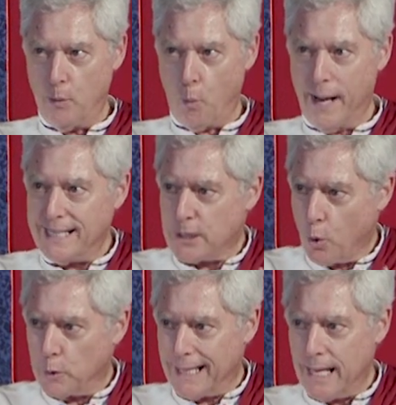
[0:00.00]
Why does it
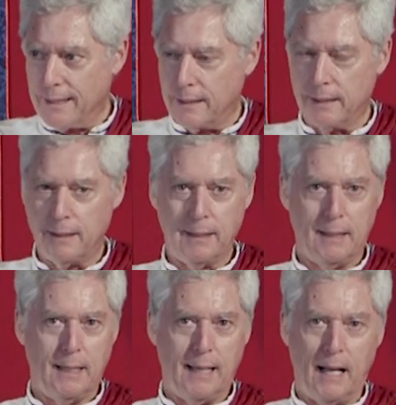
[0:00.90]
hold together?
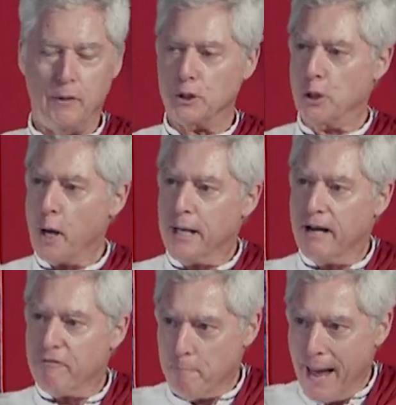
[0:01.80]
And there's not
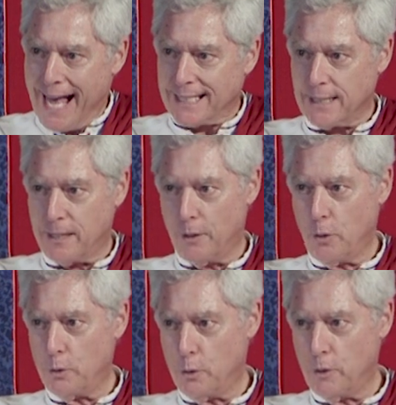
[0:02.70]
enough mass in the
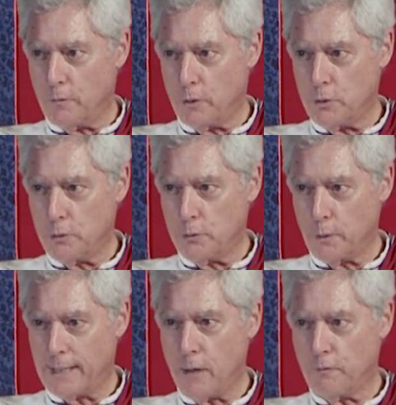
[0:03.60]
known universe to
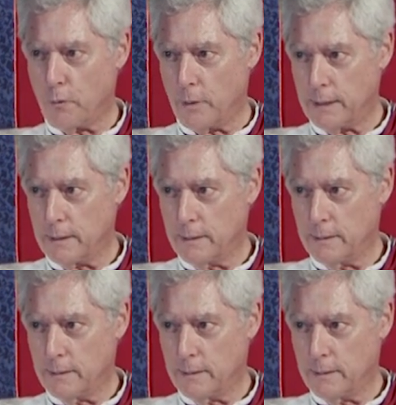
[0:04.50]
account for it.